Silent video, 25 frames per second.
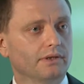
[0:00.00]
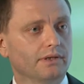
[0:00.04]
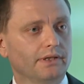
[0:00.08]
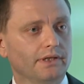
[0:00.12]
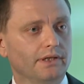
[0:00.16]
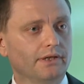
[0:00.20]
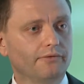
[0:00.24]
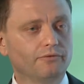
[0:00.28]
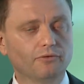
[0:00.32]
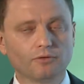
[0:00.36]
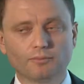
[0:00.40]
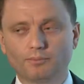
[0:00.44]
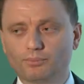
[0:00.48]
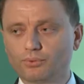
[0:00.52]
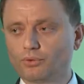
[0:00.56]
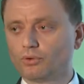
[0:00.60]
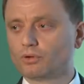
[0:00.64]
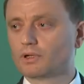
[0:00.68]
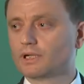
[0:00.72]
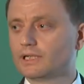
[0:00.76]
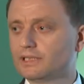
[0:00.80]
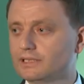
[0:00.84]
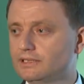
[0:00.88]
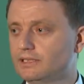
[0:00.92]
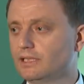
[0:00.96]
if you
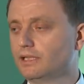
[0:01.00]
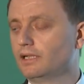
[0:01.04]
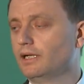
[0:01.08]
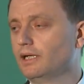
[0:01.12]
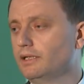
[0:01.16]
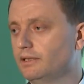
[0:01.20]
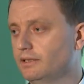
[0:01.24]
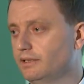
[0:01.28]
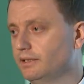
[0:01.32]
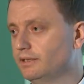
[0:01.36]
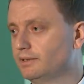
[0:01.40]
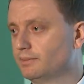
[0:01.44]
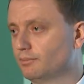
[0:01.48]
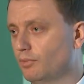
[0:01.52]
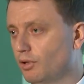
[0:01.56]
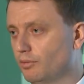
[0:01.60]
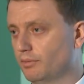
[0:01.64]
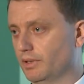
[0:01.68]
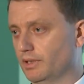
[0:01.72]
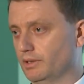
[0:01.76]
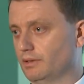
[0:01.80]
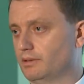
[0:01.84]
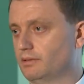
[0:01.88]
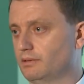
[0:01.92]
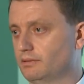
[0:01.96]
procrastinate this
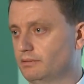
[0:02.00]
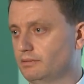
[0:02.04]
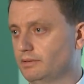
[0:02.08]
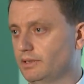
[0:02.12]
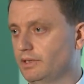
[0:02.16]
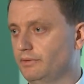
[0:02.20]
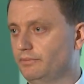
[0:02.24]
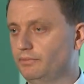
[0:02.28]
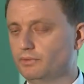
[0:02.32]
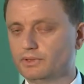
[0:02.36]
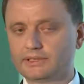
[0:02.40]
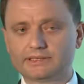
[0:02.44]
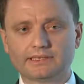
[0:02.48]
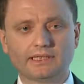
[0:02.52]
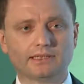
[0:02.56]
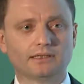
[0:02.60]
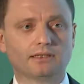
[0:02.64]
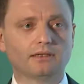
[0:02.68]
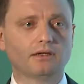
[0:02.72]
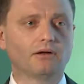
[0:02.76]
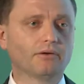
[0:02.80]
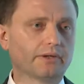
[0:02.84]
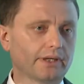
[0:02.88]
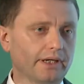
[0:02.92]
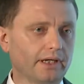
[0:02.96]
moment, if you'll say
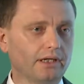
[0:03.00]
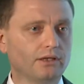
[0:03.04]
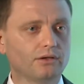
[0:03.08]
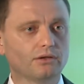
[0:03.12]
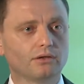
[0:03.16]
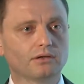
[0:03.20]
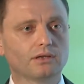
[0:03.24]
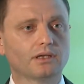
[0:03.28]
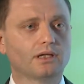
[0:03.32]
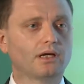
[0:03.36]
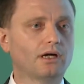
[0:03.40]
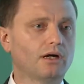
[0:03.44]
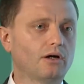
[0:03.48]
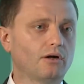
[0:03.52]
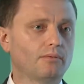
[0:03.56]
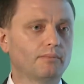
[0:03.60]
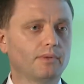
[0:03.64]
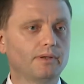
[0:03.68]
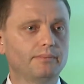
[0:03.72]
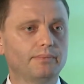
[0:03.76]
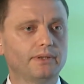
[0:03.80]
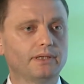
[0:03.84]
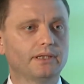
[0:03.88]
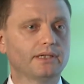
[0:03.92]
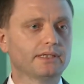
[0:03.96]
that, okay, not now,
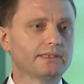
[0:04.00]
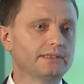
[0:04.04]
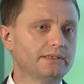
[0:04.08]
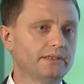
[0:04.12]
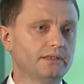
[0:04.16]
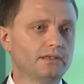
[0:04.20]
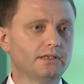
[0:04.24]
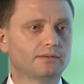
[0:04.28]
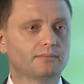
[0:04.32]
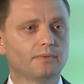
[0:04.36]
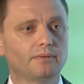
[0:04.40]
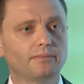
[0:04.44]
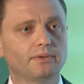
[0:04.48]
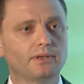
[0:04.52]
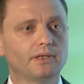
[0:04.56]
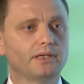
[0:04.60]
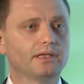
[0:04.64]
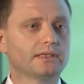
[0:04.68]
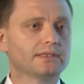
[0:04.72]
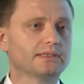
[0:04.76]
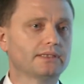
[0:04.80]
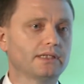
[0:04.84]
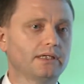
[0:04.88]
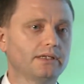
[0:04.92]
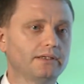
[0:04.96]
maybe next year, maybe
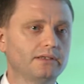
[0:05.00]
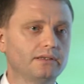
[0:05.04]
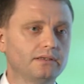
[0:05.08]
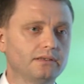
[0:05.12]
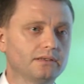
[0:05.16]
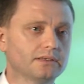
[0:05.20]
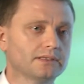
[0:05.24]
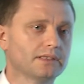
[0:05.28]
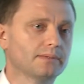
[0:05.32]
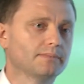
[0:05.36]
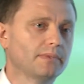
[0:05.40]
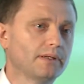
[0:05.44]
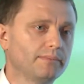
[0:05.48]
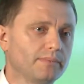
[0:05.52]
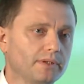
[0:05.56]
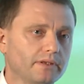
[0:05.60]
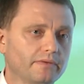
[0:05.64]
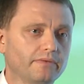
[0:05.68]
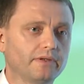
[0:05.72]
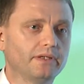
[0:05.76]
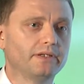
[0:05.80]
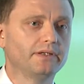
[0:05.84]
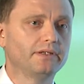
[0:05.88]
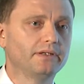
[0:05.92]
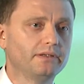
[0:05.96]
next 10 years, or maybe
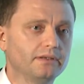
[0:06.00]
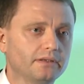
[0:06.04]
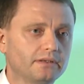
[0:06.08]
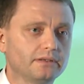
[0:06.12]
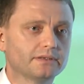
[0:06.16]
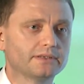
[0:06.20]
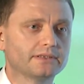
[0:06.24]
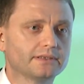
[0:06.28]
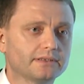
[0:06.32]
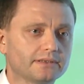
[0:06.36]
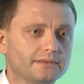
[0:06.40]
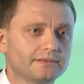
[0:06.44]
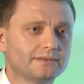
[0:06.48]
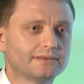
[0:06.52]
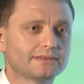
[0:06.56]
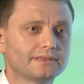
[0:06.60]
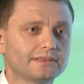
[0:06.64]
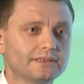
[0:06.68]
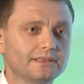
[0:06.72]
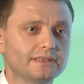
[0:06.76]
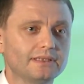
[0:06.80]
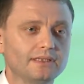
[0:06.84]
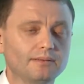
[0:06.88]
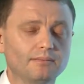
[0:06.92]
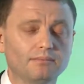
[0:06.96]
20 years,
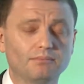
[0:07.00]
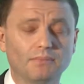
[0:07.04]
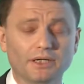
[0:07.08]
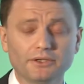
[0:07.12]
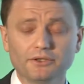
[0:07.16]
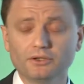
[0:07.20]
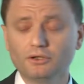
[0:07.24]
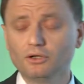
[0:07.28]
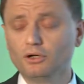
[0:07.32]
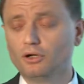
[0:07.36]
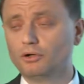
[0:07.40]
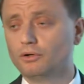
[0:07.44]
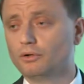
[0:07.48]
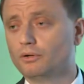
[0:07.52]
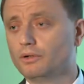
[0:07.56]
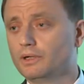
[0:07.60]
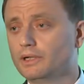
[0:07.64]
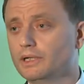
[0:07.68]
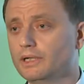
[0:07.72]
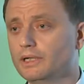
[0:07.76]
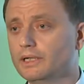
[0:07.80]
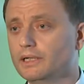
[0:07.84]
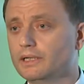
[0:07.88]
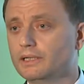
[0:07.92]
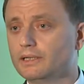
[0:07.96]
but
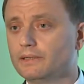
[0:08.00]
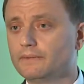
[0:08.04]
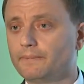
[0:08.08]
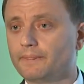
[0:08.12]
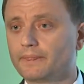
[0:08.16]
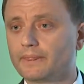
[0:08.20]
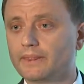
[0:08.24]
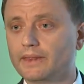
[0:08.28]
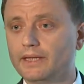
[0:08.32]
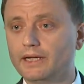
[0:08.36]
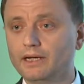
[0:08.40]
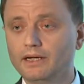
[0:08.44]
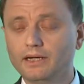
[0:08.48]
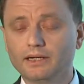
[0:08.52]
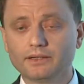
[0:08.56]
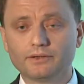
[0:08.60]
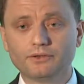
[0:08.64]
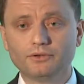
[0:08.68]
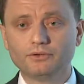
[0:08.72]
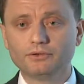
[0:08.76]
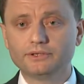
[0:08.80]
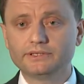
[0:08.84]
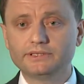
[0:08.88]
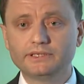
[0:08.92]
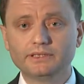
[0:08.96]
that
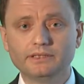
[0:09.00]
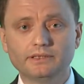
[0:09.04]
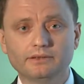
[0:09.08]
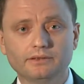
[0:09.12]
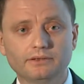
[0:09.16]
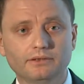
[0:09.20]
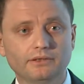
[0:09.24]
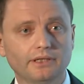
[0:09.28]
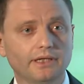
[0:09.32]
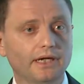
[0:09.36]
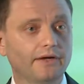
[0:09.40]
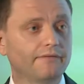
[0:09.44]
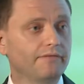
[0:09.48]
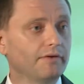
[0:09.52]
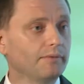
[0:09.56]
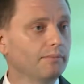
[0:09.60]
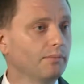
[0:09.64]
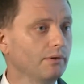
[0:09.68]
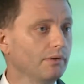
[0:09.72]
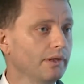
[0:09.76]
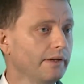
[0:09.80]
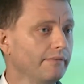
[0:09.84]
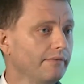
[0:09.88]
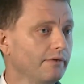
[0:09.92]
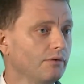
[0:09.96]
you see,
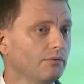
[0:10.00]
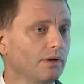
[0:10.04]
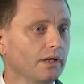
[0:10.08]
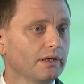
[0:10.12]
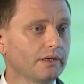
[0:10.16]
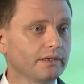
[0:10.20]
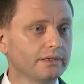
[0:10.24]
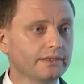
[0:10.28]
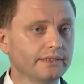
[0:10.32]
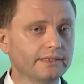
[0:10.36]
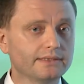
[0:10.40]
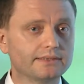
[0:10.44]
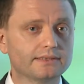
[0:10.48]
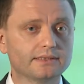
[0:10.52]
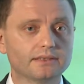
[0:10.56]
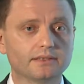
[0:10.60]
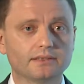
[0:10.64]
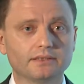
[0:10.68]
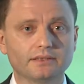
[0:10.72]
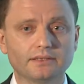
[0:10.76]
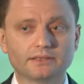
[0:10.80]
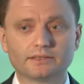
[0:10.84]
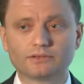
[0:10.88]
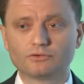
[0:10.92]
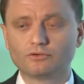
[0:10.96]
everyone in this
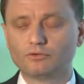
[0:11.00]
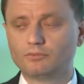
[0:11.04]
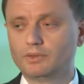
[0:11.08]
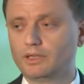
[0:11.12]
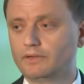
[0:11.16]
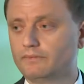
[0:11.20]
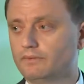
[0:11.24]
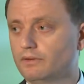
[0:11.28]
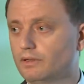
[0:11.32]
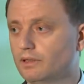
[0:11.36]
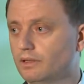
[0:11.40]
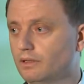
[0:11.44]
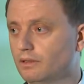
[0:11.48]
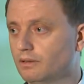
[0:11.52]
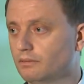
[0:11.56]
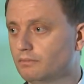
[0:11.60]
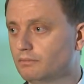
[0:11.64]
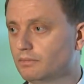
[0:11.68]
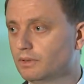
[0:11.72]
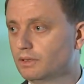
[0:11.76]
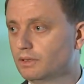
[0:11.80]
room have a